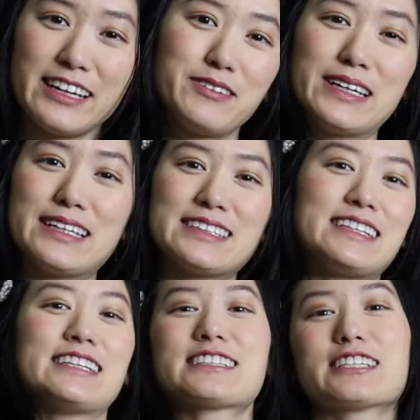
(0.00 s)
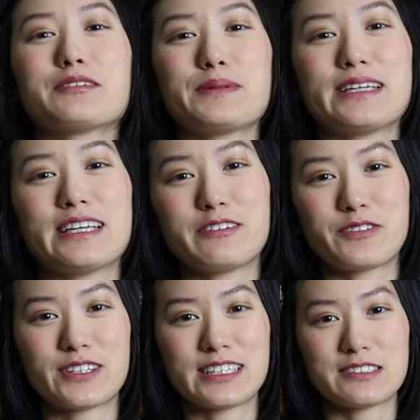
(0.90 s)
Anyways, that's gonna be it
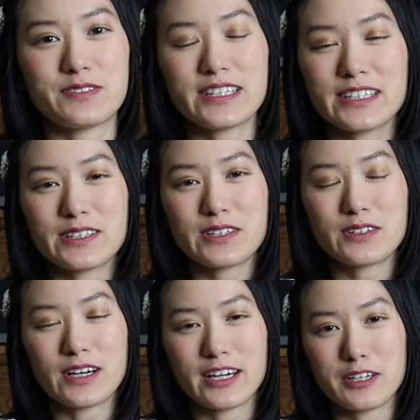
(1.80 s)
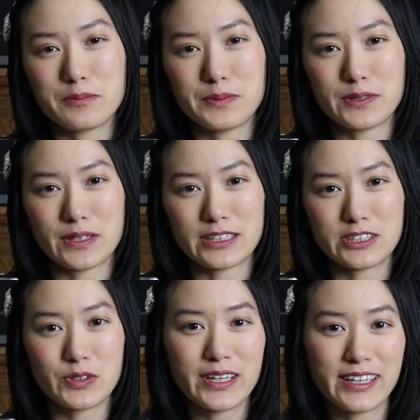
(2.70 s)
for this video. I hope you
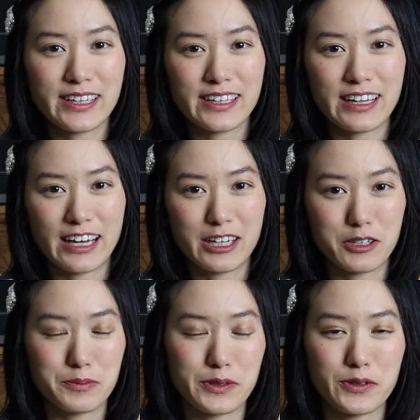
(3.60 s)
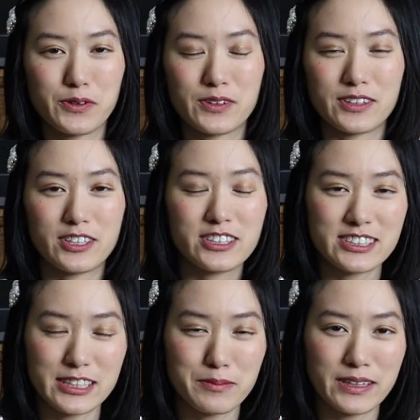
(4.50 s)
enjoyed it. I hope you learned
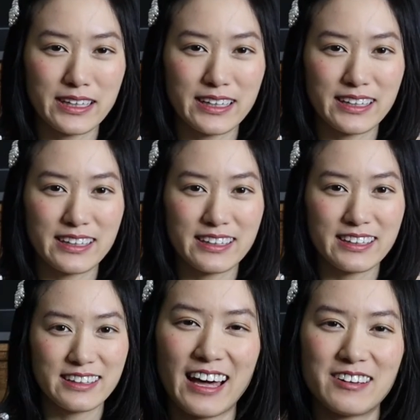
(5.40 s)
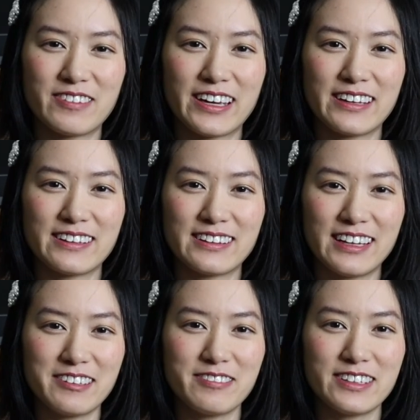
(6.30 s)
something. Have a
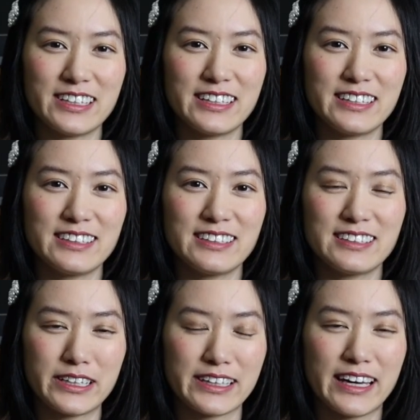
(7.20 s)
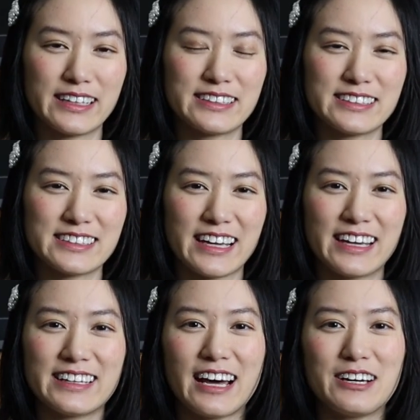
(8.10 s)
lovely weekend
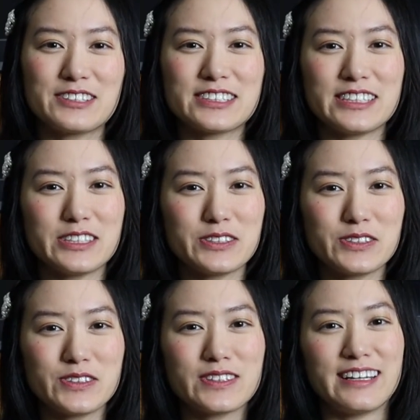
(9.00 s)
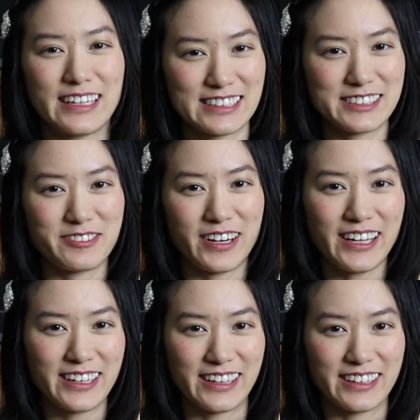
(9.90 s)
and I'll see you next
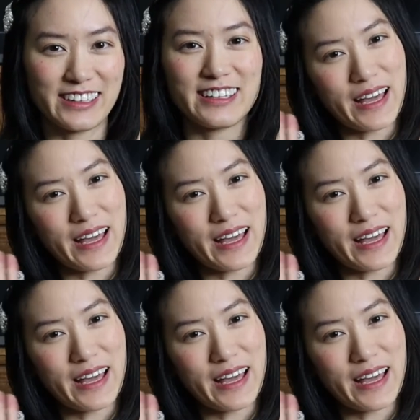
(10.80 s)
Friday.